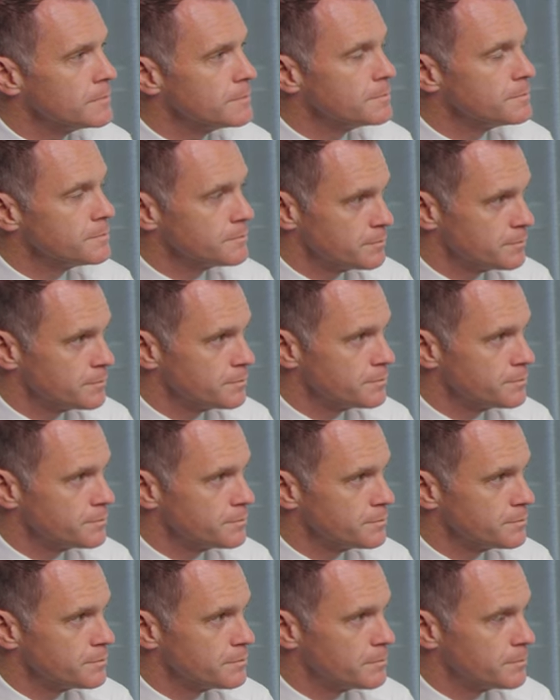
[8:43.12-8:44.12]

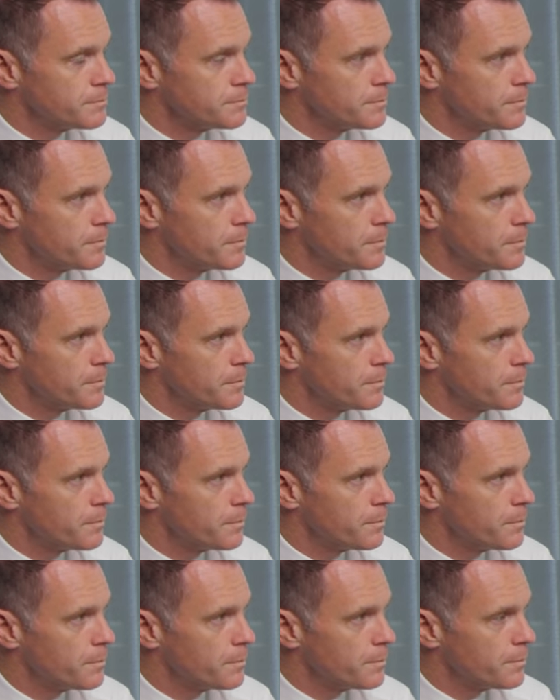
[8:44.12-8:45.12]

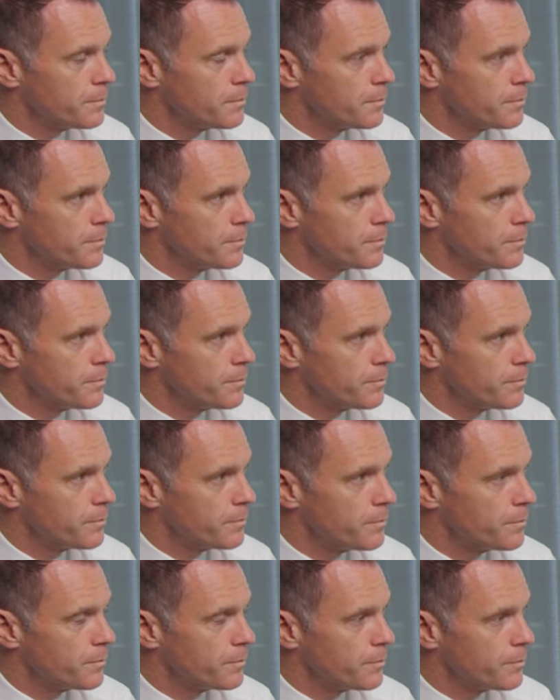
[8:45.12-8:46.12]

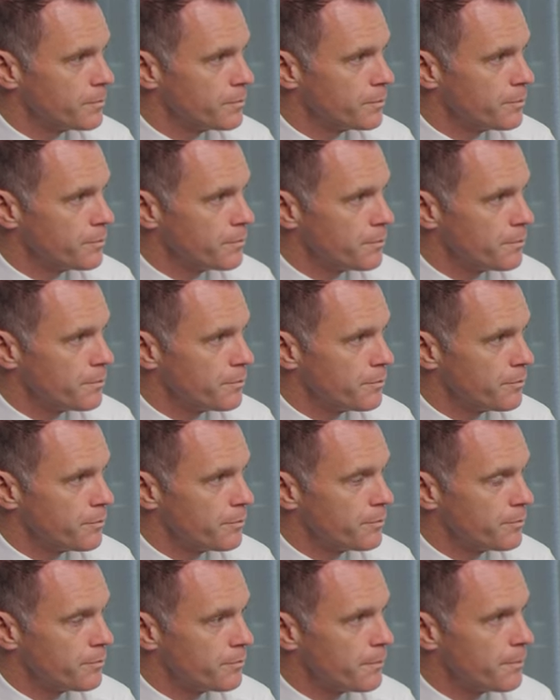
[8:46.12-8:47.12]

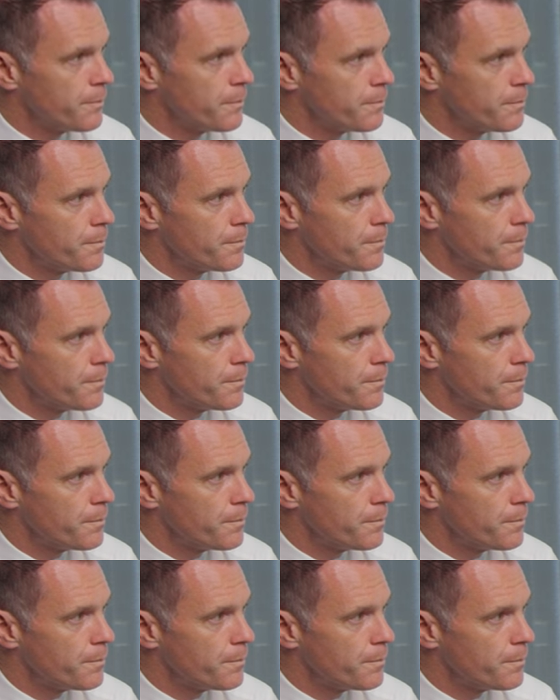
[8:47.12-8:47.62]
This person isn't speaking.